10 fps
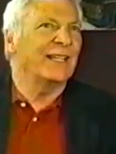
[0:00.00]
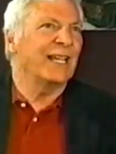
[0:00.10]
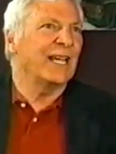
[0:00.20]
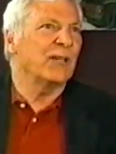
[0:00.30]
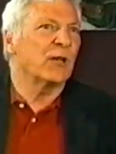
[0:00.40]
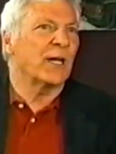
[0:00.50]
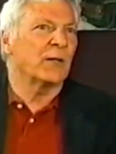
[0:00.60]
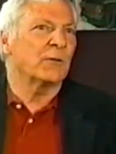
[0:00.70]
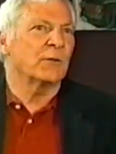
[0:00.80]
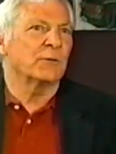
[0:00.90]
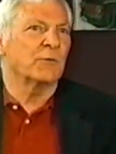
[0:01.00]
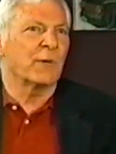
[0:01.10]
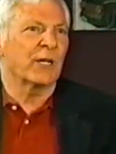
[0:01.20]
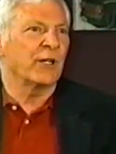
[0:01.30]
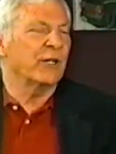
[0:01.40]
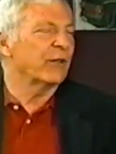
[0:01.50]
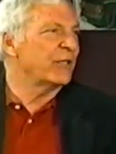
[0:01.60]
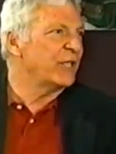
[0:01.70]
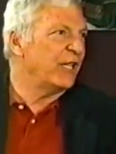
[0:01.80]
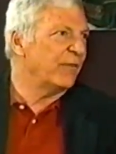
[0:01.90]
And then what are
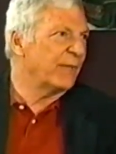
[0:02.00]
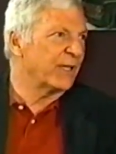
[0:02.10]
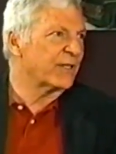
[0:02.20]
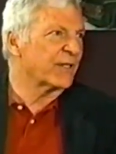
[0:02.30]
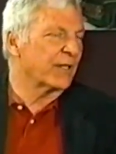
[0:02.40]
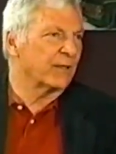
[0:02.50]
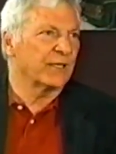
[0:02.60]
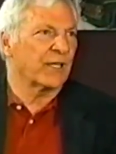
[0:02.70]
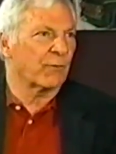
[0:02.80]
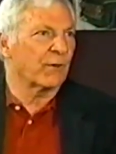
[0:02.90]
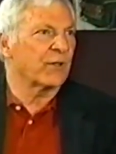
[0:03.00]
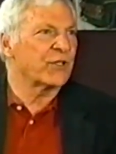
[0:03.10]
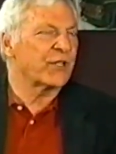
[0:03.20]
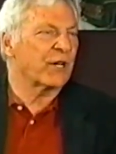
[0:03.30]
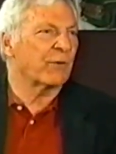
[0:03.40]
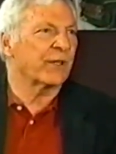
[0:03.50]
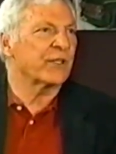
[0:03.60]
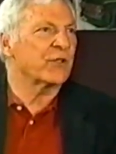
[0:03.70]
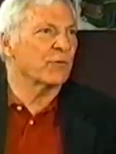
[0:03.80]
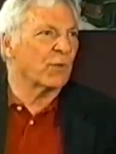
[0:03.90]
your achievements? In other words, share with
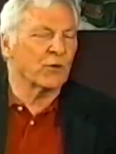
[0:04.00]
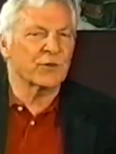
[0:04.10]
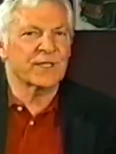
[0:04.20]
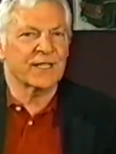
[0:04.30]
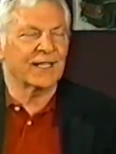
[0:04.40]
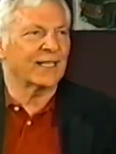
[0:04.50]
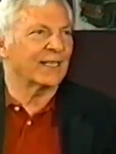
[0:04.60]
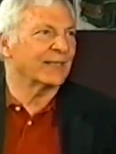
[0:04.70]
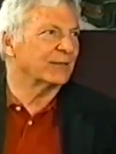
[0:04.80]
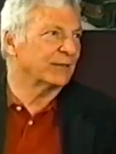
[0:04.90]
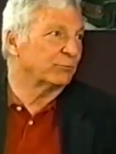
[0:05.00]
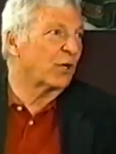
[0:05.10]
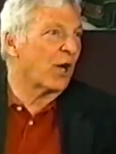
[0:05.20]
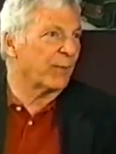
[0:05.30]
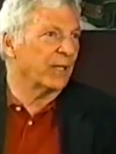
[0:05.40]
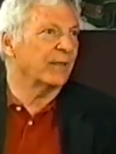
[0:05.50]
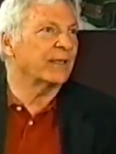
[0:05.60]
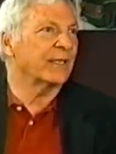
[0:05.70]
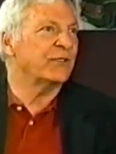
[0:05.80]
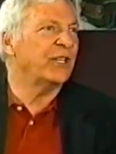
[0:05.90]
us your most prominent
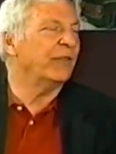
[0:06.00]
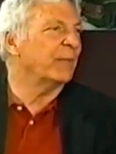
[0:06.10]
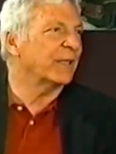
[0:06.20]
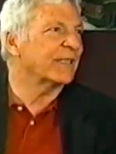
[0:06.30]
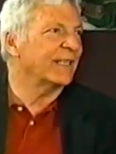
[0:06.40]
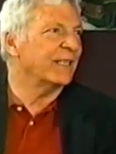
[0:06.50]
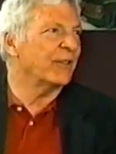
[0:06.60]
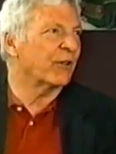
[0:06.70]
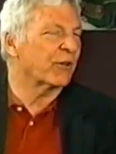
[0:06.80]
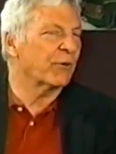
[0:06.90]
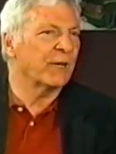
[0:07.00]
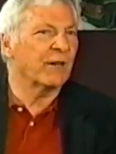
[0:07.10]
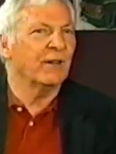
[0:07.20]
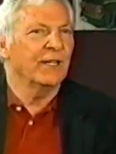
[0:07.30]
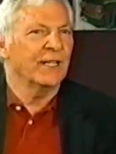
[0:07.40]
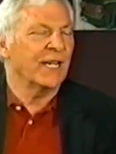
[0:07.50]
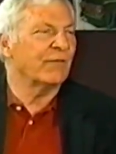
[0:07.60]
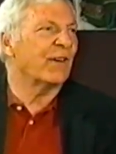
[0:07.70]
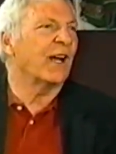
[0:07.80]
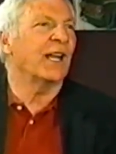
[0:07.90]
achievement in your career.
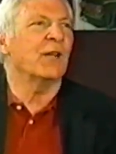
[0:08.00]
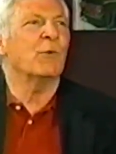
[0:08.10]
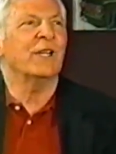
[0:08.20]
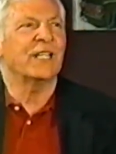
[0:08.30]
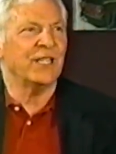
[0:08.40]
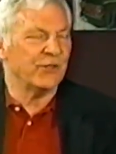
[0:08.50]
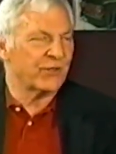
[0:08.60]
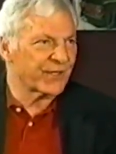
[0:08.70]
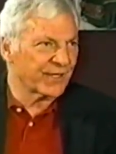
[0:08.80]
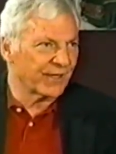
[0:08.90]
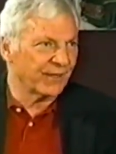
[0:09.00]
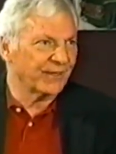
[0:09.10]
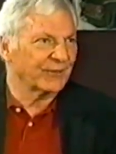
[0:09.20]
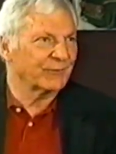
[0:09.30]
And finally, when can you start?